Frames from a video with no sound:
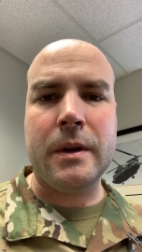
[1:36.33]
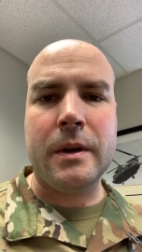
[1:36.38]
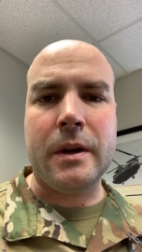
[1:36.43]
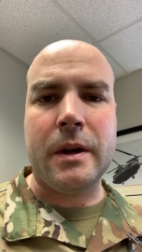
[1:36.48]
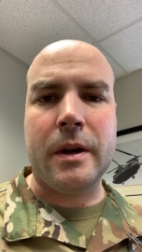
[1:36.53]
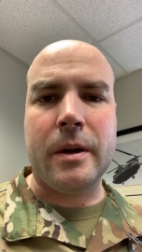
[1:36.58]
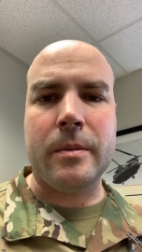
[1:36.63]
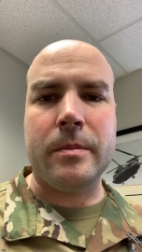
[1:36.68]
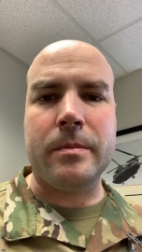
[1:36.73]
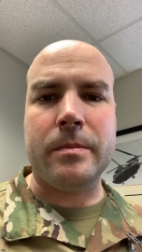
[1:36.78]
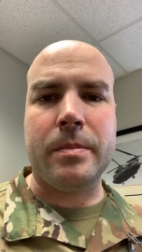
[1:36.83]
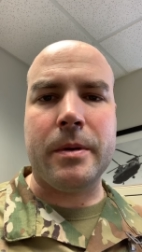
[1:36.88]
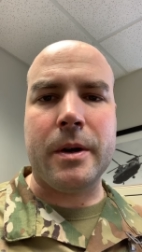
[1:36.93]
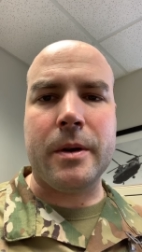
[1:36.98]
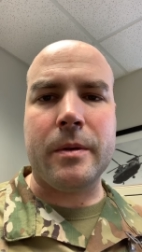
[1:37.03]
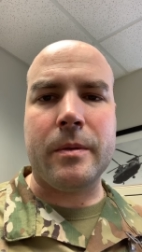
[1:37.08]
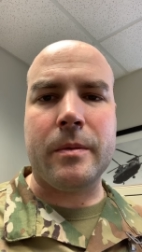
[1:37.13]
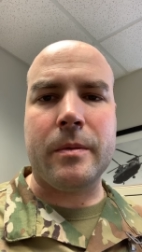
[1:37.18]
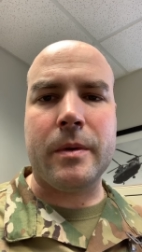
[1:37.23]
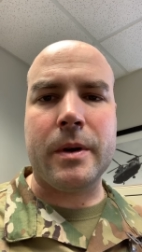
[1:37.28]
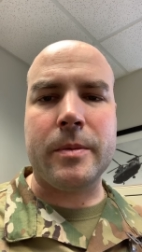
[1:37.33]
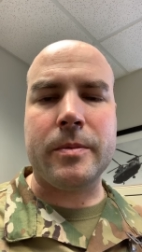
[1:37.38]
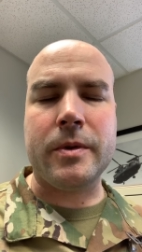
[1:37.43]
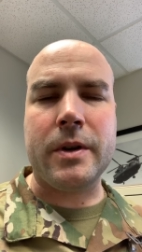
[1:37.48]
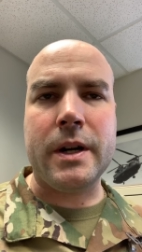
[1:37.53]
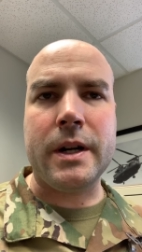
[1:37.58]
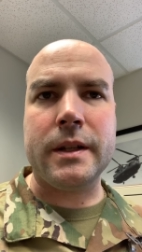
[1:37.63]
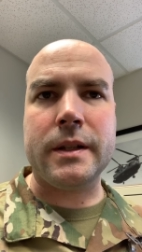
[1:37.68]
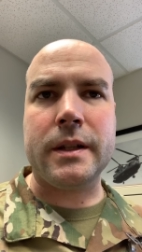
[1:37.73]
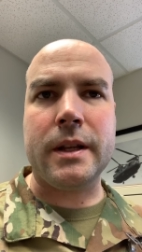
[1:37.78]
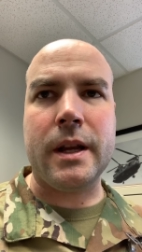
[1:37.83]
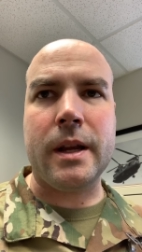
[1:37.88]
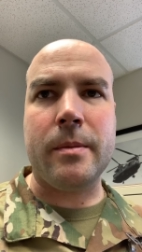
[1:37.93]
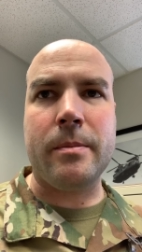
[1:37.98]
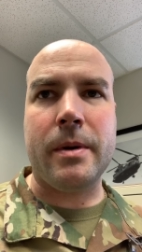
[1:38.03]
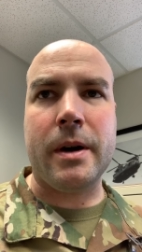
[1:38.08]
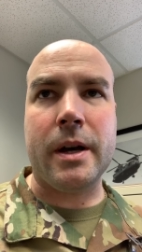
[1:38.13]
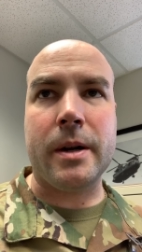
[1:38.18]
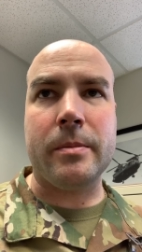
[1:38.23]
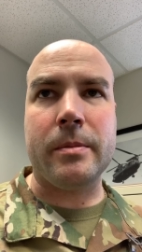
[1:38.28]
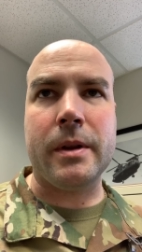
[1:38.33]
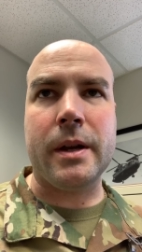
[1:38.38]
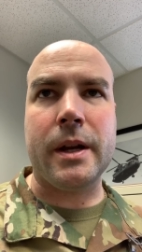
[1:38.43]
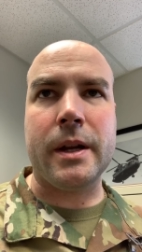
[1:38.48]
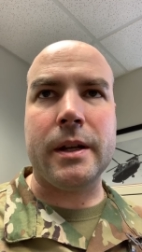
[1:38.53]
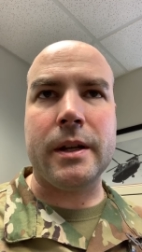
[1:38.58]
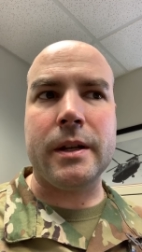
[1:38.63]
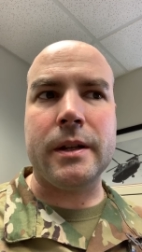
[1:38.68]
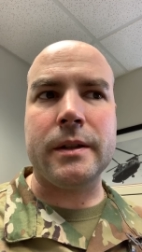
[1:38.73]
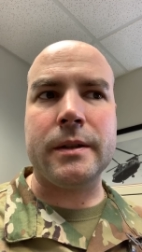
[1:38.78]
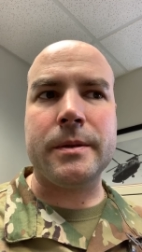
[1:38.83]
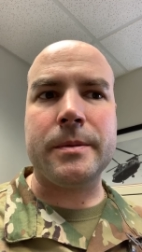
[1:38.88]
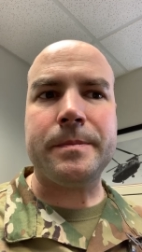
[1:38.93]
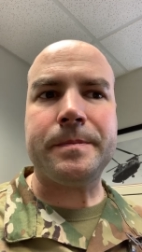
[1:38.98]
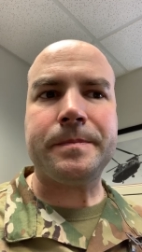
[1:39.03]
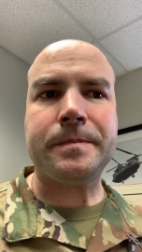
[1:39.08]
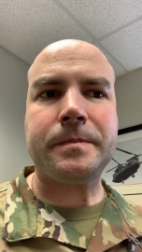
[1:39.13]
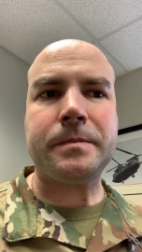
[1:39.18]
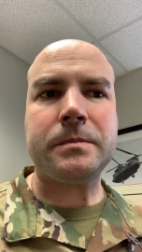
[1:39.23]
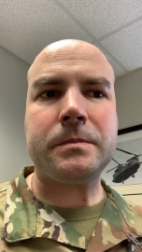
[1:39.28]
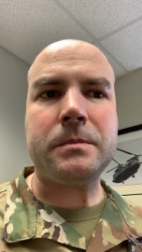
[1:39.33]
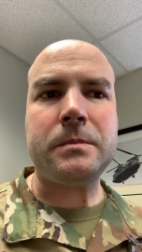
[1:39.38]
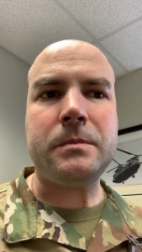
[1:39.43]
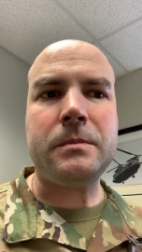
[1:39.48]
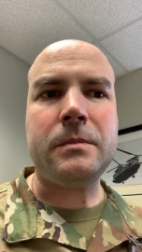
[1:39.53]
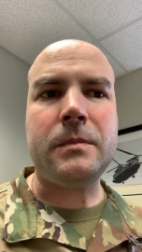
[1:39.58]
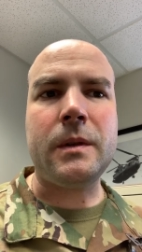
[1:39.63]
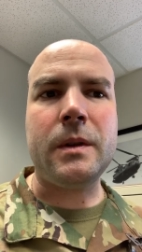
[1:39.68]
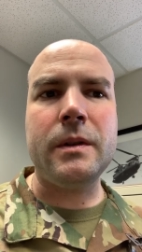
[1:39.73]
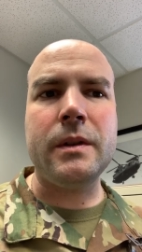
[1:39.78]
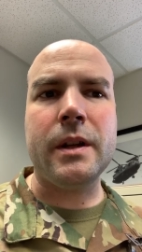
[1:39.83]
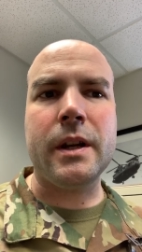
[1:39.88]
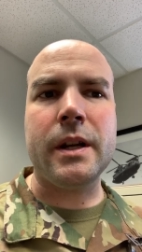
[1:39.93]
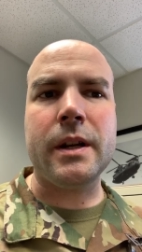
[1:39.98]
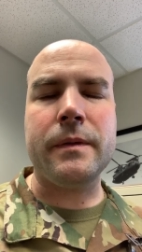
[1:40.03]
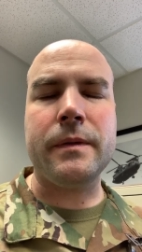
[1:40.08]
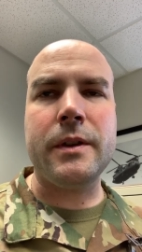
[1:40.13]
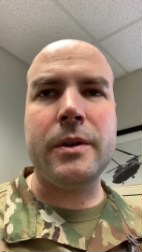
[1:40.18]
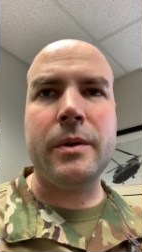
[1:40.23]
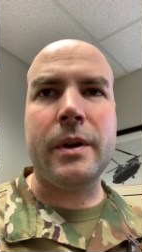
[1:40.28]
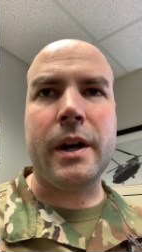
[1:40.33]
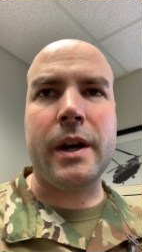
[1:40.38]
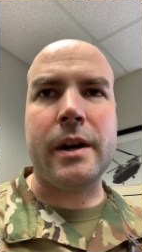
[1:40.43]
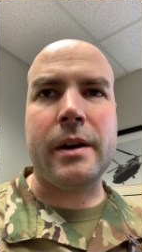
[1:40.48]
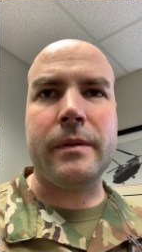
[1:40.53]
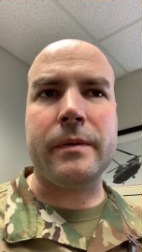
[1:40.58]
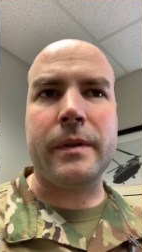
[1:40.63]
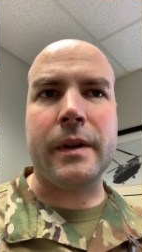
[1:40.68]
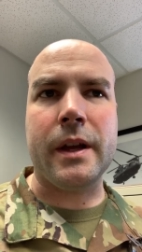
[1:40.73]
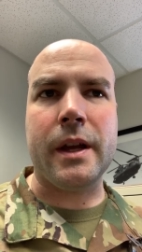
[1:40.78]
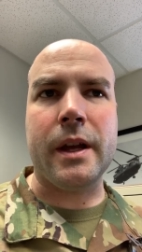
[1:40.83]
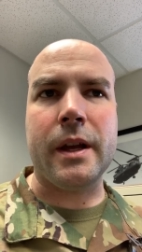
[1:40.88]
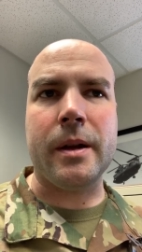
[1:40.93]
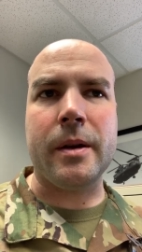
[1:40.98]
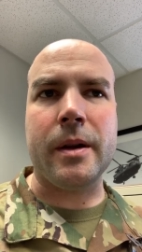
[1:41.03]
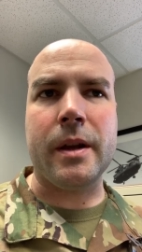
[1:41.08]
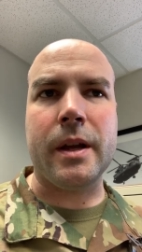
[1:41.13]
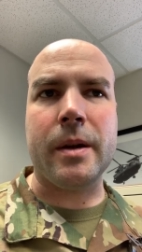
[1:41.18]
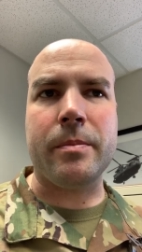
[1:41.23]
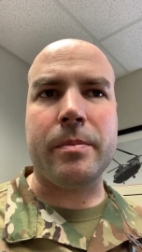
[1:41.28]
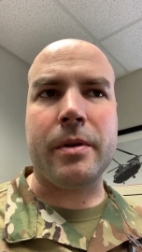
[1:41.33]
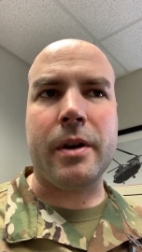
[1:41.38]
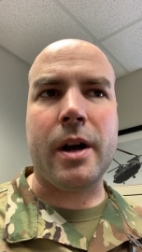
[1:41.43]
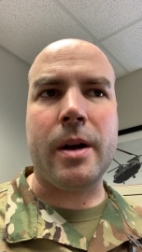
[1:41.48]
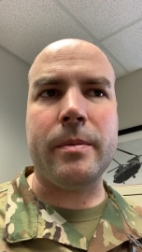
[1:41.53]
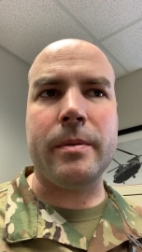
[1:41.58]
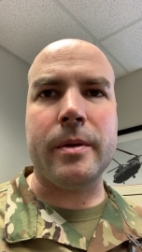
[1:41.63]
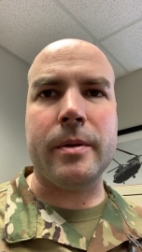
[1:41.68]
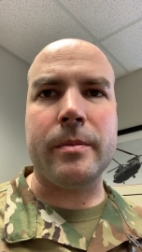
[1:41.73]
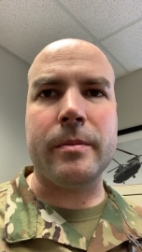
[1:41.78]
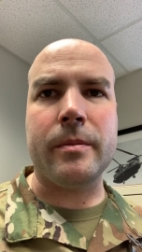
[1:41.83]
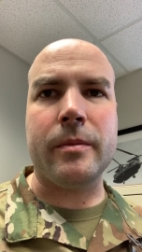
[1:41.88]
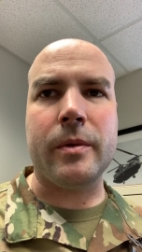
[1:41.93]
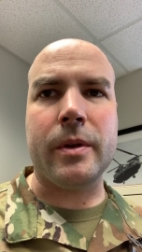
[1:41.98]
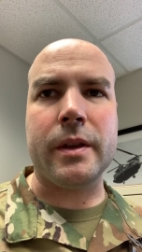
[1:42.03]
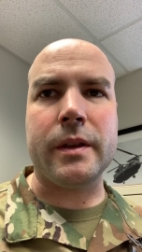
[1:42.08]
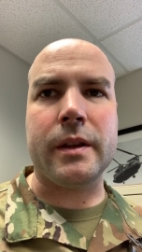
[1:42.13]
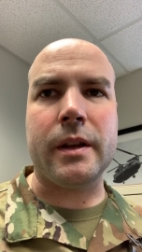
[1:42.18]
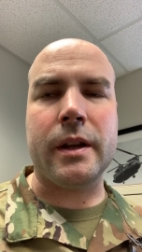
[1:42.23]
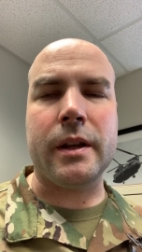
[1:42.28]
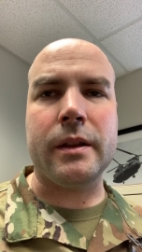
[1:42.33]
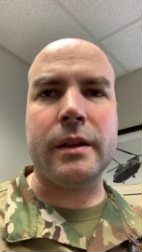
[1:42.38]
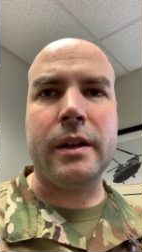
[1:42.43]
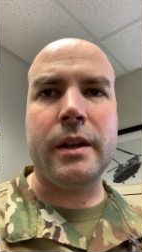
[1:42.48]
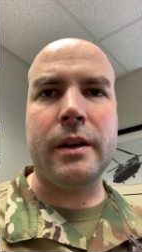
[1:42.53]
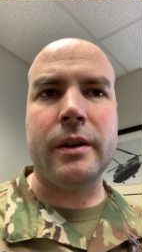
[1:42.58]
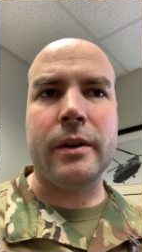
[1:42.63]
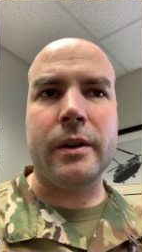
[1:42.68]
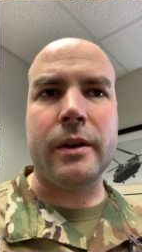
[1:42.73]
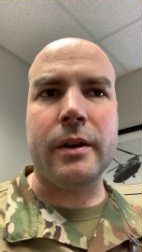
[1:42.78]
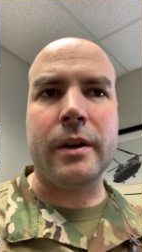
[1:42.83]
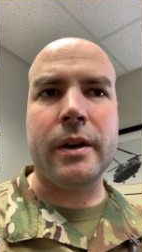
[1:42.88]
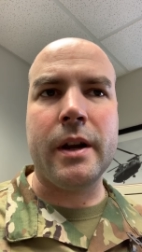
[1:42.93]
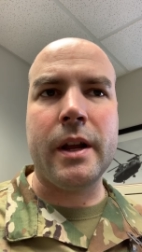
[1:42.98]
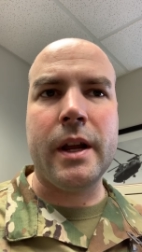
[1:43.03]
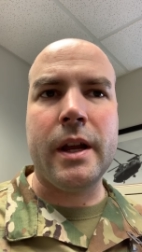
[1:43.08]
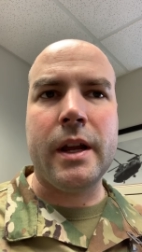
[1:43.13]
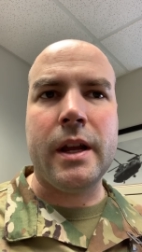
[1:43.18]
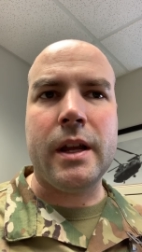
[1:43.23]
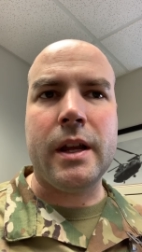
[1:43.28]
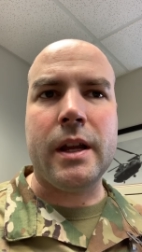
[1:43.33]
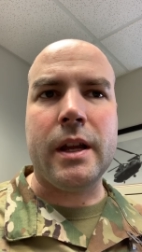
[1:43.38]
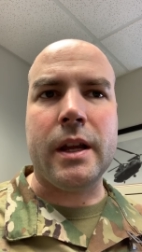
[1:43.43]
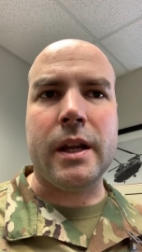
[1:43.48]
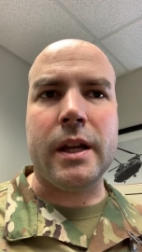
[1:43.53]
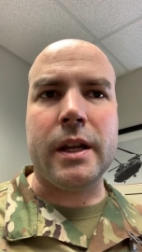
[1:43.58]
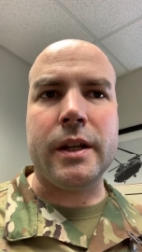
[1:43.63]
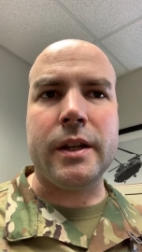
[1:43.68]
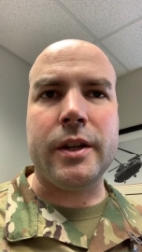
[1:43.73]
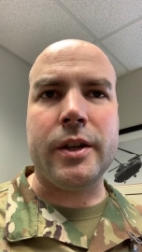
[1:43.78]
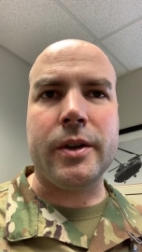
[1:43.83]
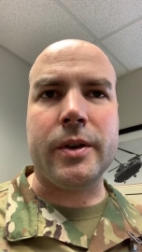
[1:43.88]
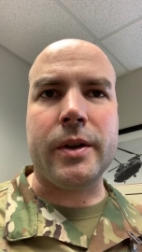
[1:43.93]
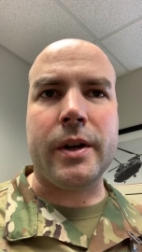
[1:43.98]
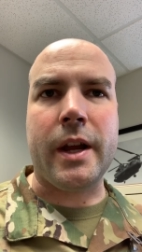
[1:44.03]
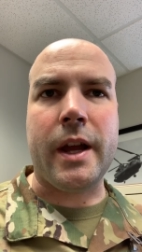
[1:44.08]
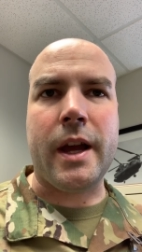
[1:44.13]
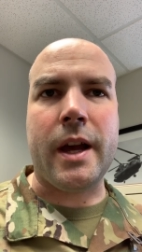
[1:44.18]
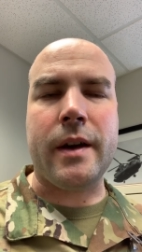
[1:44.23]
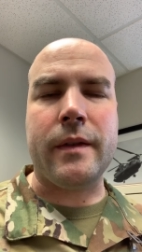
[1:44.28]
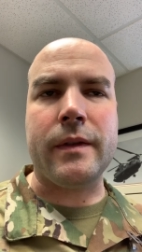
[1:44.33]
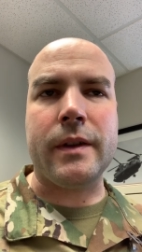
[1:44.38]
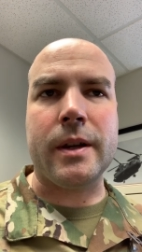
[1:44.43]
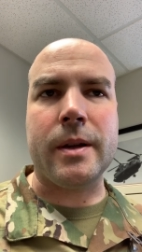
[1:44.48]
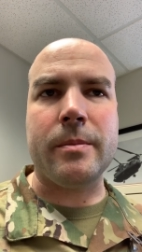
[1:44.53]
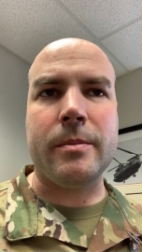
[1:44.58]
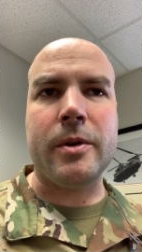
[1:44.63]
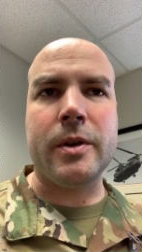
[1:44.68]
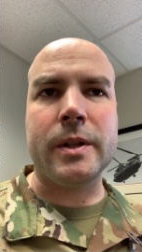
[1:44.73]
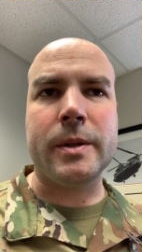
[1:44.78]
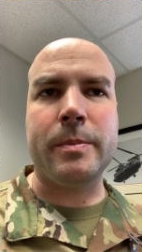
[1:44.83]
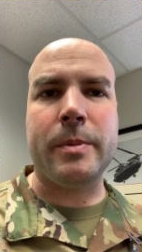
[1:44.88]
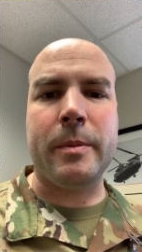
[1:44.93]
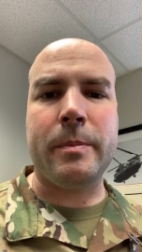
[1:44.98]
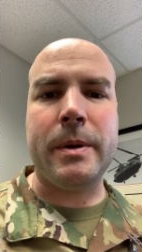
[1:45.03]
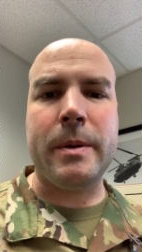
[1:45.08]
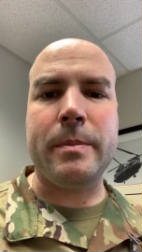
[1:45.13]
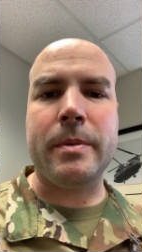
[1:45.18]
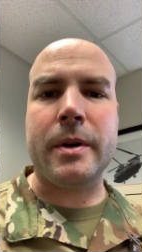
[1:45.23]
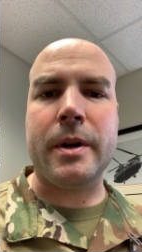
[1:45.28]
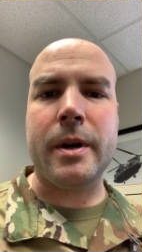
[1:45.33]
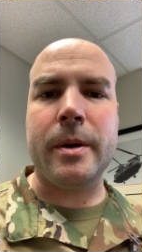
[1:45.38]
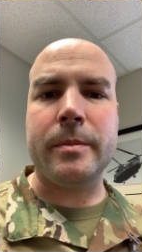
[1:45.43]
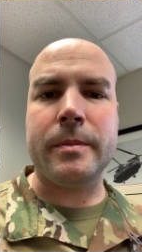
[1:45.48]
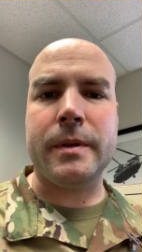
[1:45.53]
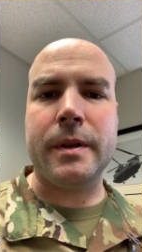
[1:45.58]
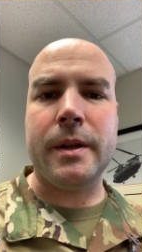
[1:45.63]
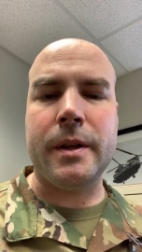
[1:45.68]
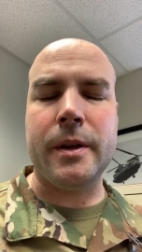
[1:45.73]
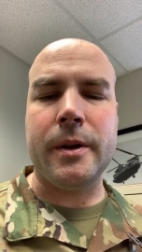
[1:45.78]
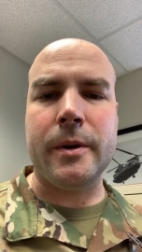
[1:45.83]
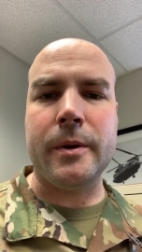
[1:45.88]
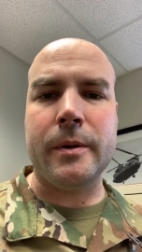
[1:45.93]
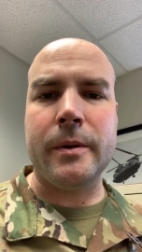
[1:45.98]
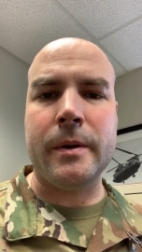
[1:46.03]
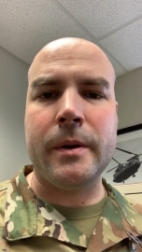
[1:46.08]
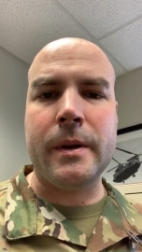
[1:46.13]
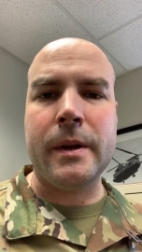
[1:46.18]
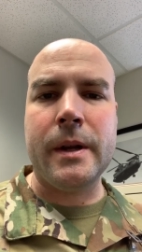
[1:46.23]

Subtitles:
But what I'm trying to say, bottom line, is that if you have a problem with a leader and you're having multiple people come to you